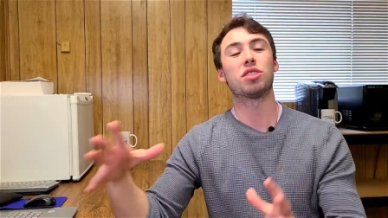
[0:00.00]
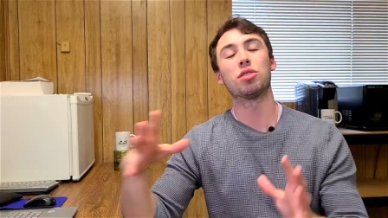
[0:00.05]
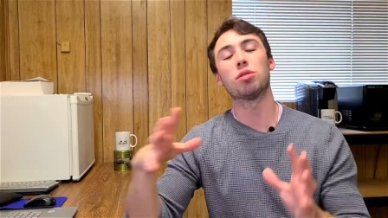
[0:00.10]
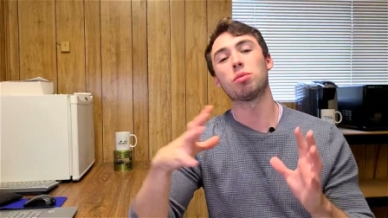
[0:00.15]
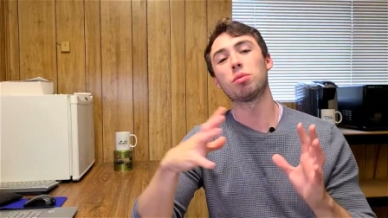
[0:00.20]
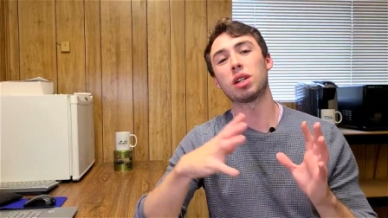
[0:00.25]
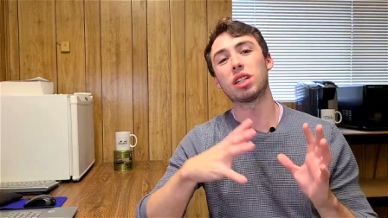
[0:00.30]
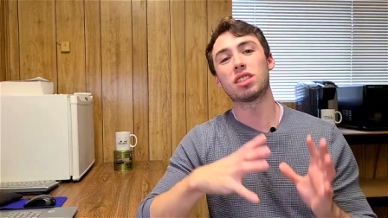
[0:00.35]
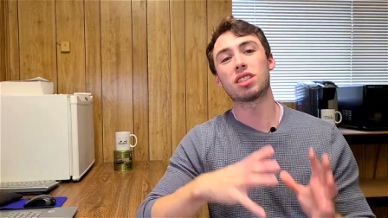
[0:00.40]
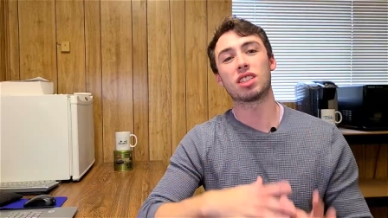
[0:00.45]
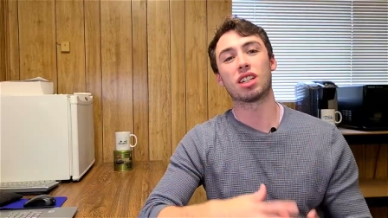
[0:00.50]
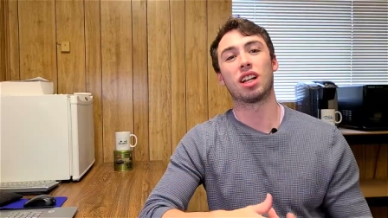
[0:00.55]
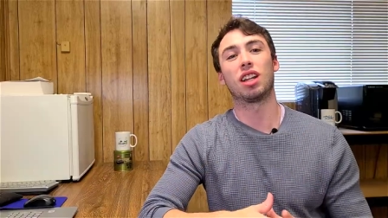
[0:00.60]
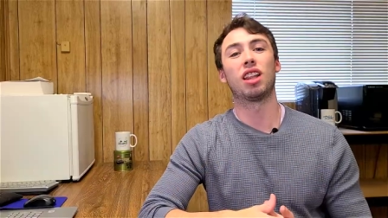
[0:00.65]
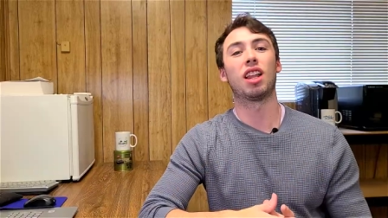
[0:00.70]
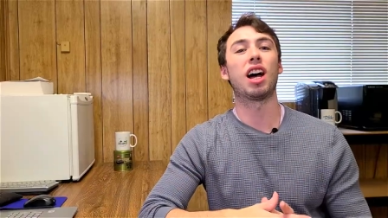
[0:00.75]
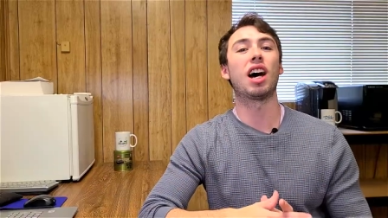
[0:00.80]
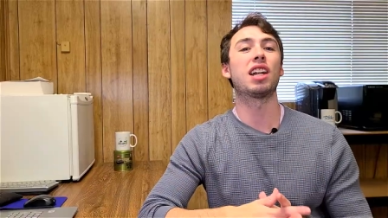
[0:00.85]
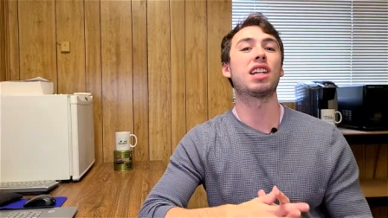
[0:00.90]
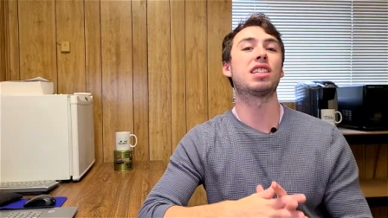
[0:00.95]
you're wasting a
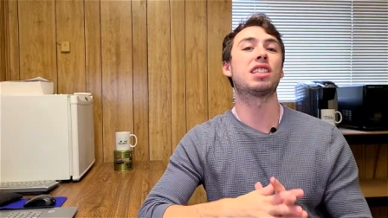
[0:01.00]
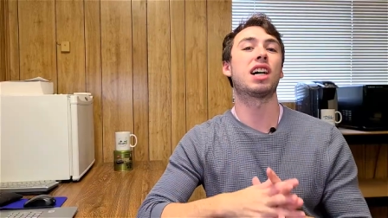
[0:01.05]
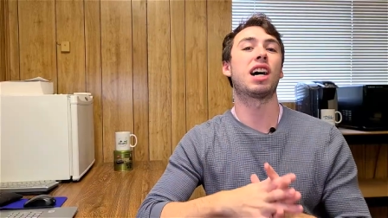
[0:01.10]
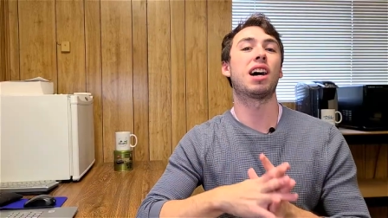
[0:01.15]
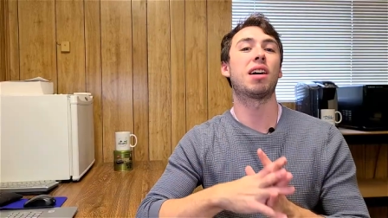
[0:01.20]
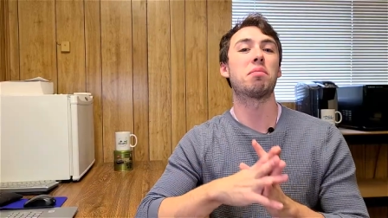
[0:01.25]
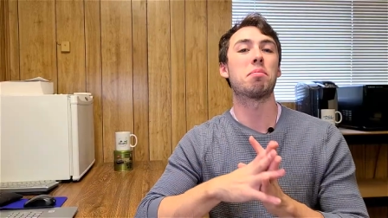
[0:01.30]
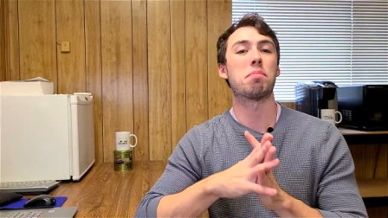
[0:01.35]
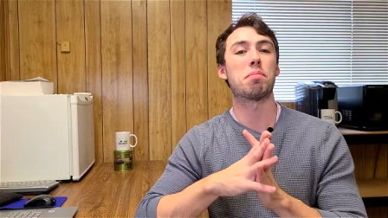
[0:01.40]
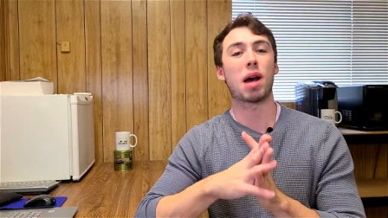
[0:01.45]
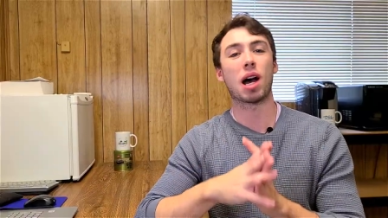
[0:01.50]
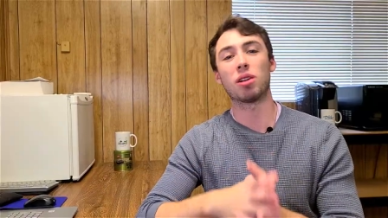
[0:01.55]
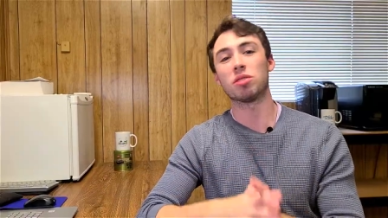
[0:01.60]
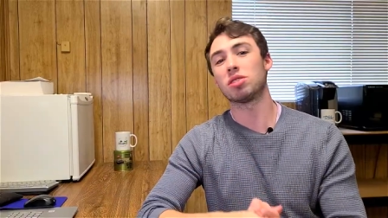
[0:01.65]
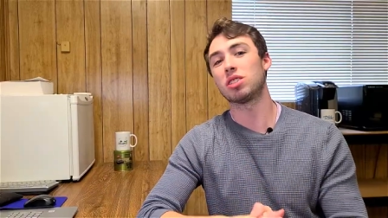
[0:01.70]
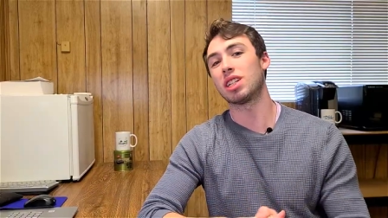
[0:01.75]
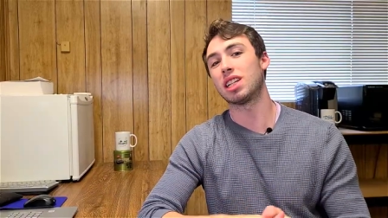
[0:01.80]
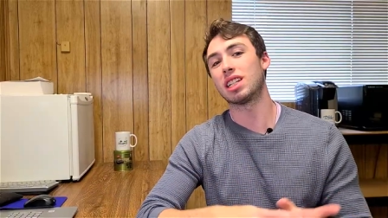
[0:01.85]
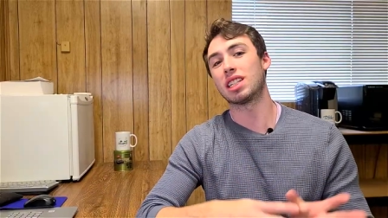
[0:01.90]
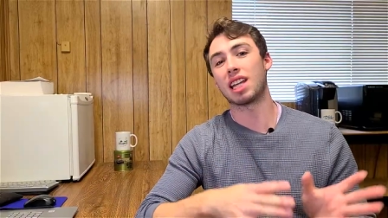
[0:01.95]
lot of time
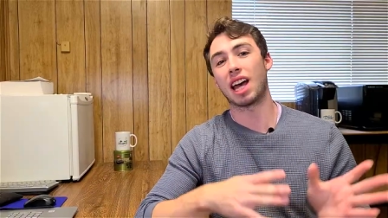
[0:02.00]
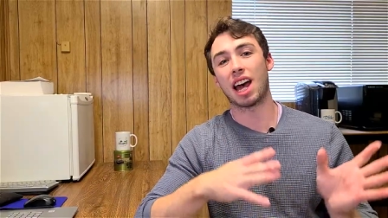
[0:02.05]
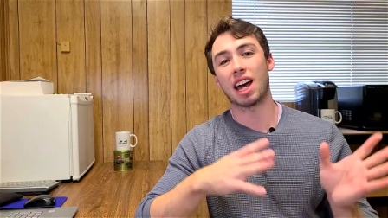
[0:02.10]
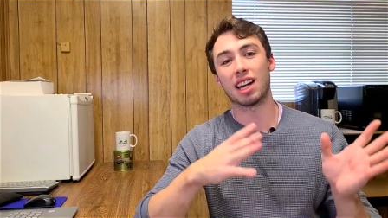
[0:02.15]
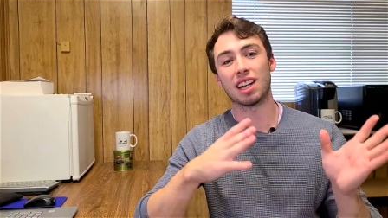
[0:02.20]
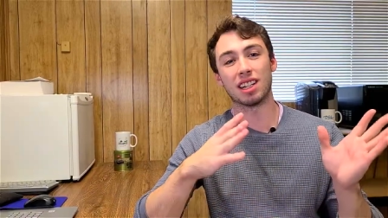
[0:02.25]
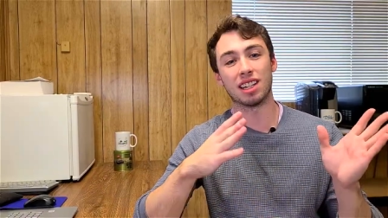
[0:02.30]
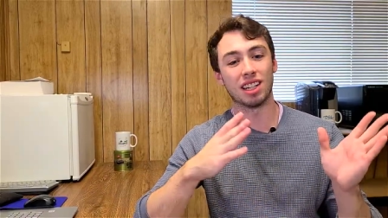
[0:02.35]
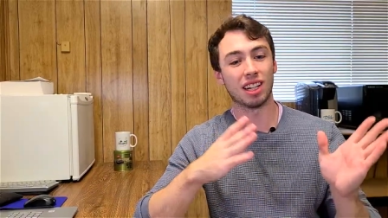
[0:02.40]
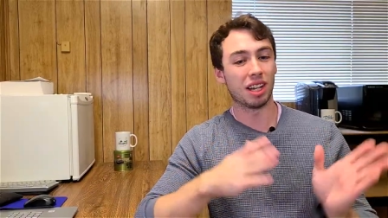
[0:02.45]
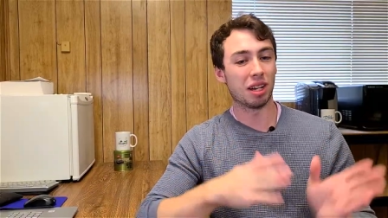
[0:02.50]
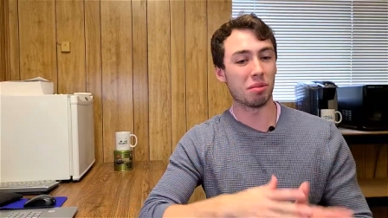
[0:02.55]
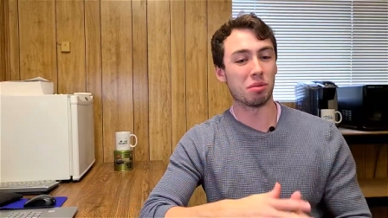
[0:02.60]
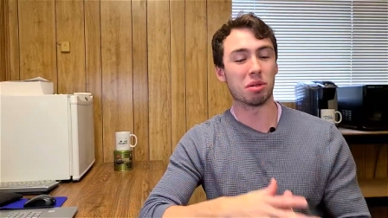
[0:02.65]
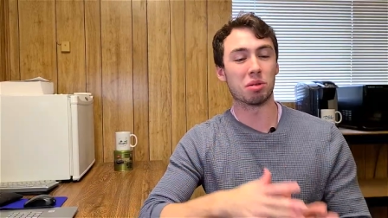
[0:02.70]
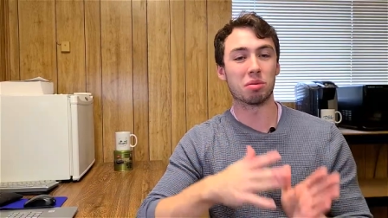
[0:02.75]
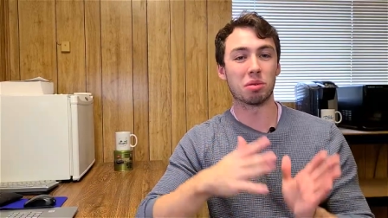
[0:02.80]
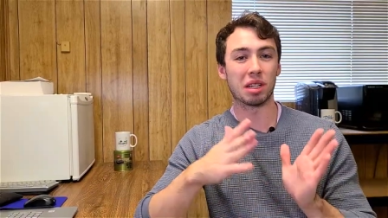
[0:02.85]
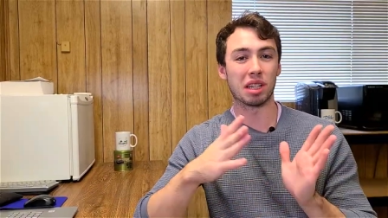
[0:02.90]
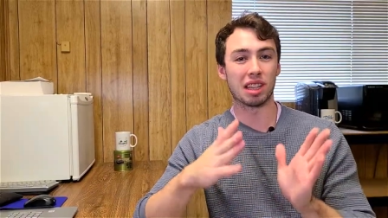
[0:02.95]
bouncing data
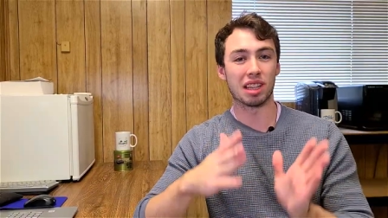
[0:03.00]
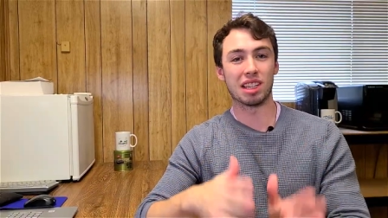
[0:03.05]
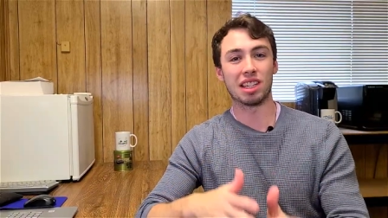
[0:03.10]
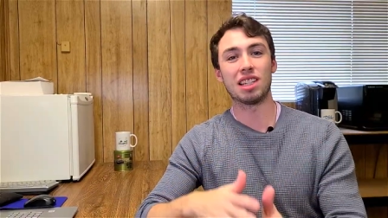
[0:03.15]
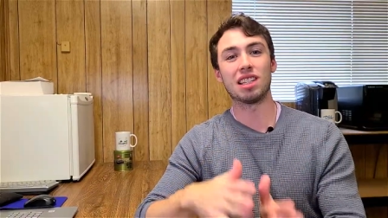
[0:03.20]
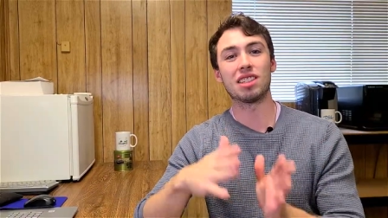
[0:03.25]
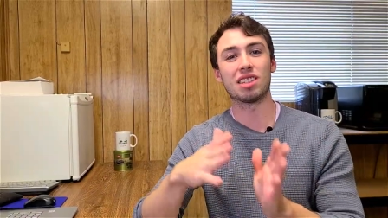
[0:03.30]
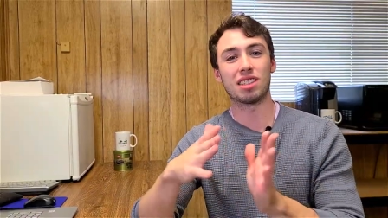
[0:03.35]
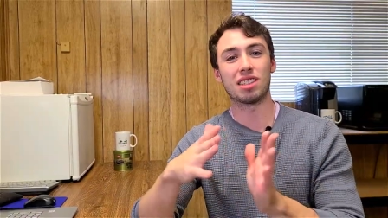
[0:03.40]
between these